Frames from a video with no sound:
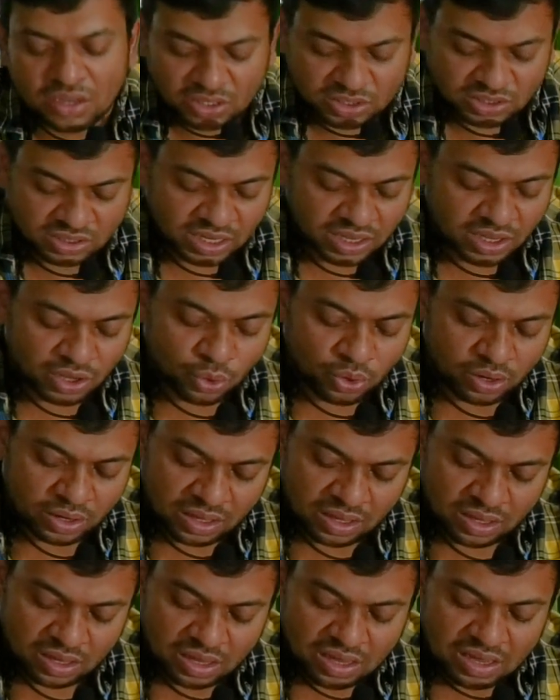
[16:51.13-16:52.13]

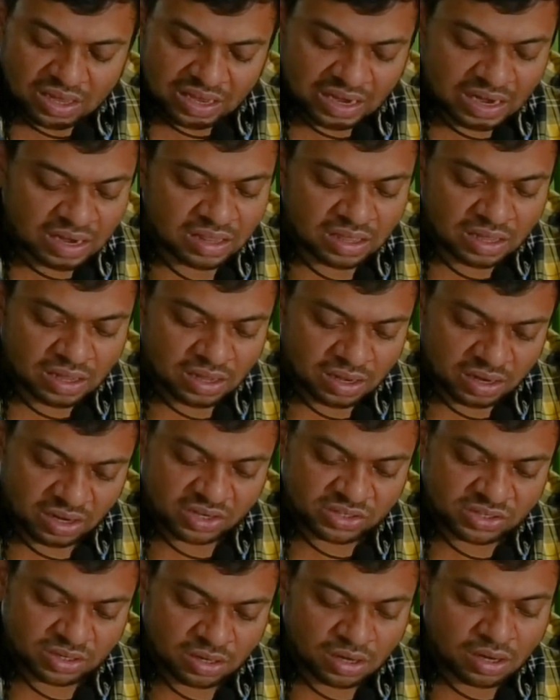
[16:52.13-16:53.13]
security in the
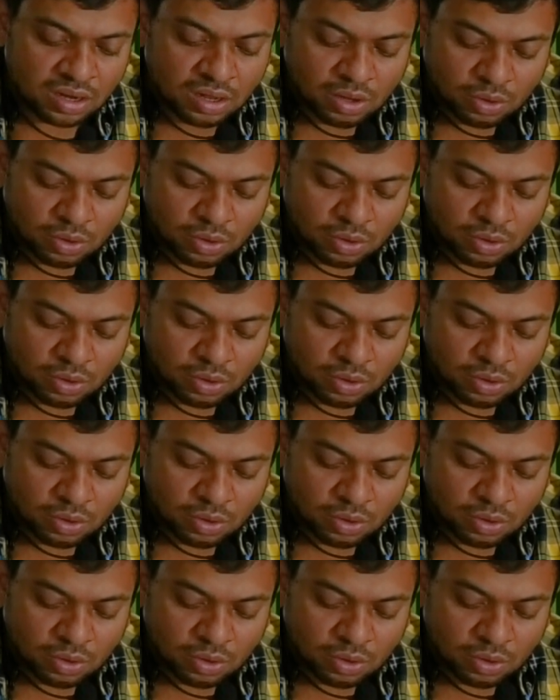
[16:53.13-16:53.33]
region.